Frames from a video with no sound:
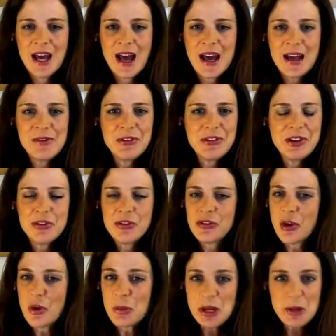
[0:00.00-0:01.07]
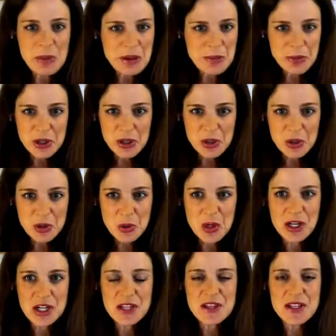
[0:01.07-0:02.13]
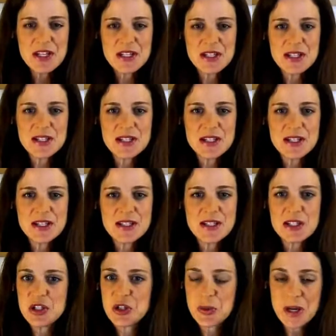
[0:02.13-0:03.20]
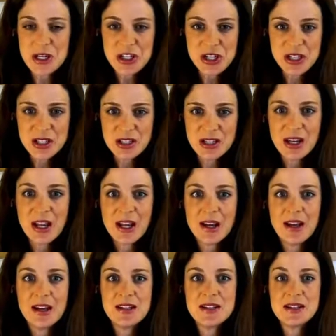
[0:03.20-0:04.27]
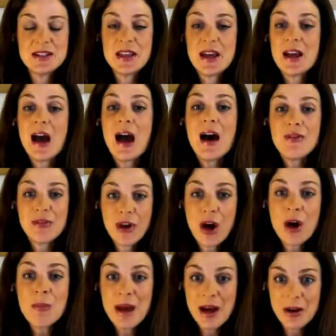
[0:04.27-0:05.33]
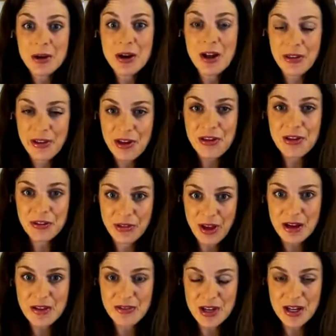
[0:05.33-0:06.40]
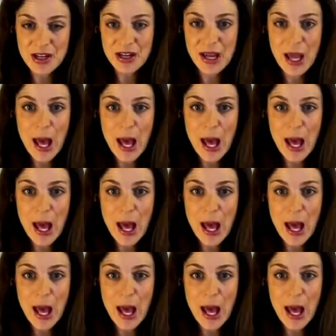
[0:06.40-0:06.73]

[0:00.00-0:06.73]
I've seen so many people who are in this situation and they have come out on the other side of it